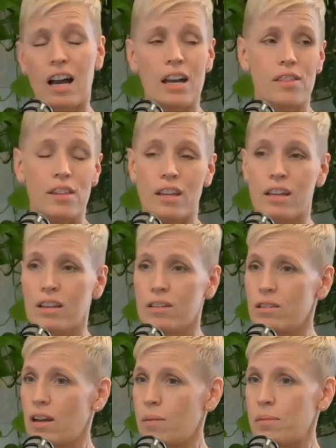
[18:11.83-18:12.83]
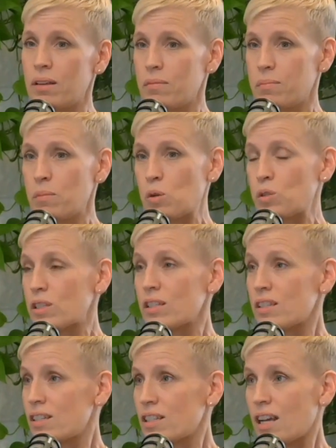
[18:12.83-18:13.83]
I think, most
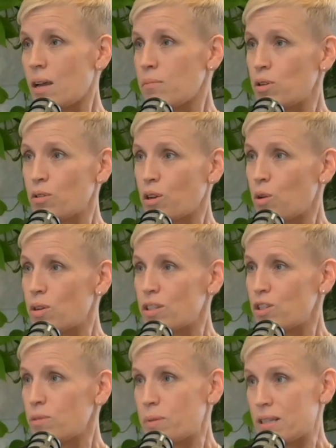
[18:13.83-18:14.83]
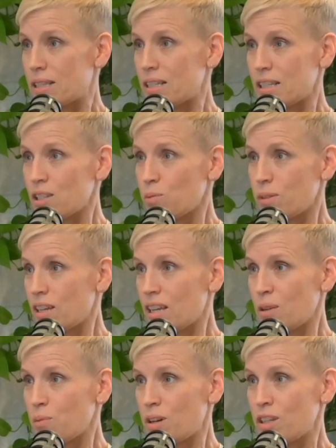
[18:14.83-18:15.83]
of the time you go into business with
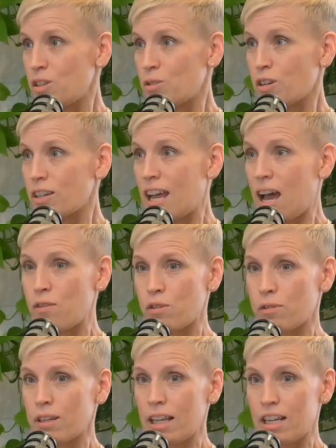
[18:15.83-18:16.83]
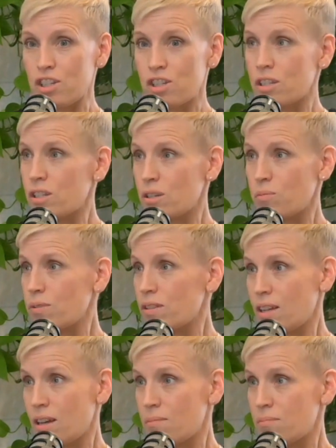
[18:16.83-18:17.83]
anyone, you're going to have a relationship with
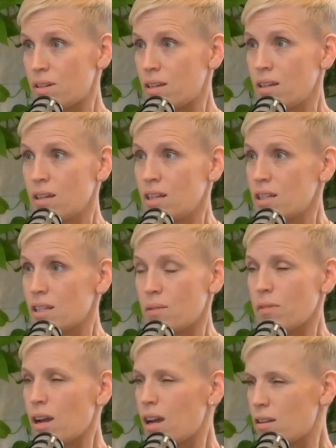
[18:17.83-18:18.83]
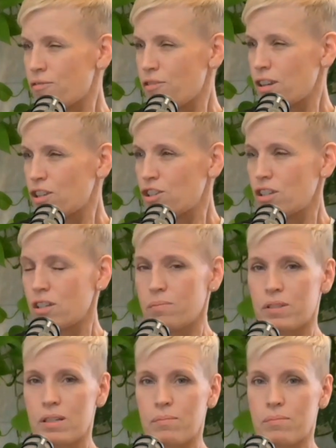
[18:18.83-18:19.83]
them, some kind of friendship,
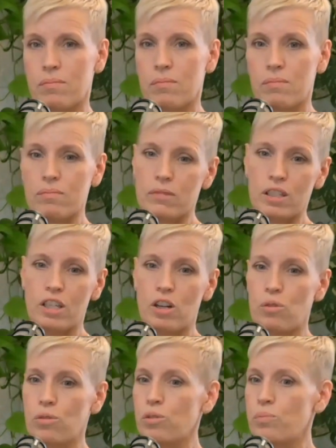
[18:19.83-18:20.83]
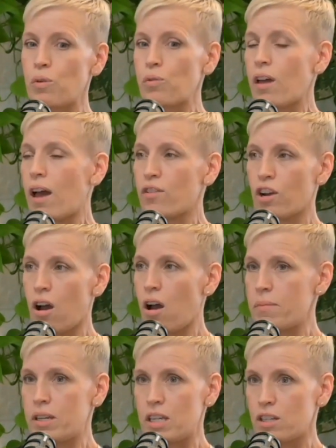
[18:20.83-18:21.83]
you both have a
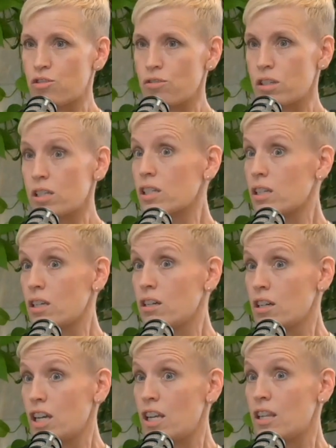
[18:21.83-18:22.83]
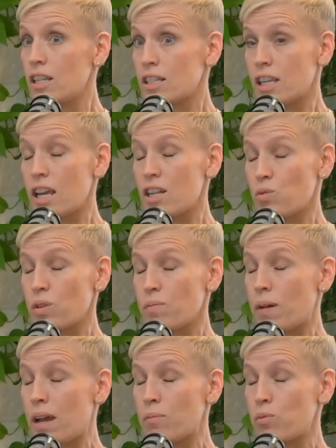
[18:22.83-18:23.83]
common interest. In this case with
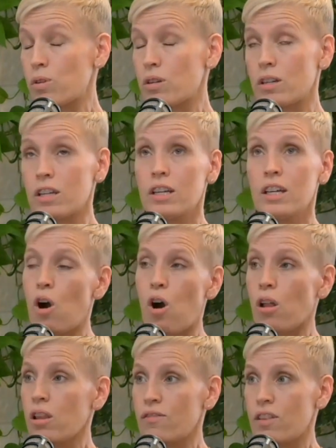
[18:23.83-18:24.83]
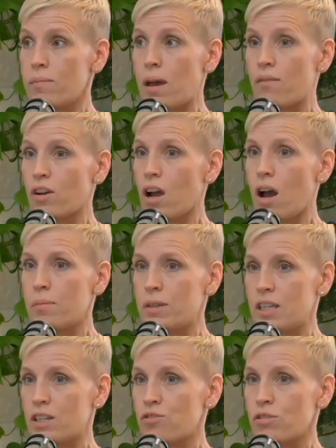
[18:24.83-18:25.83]
my board, all of them have a
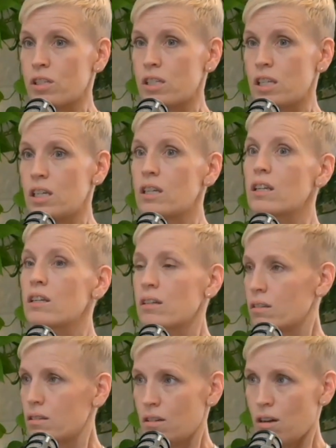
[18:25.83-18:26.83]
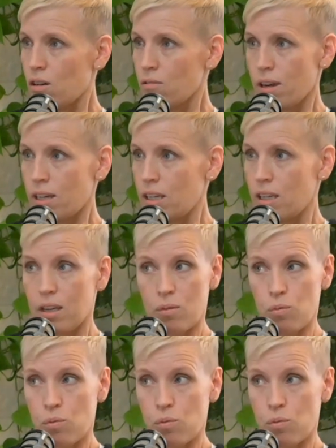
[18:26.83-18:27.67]
common interest in already.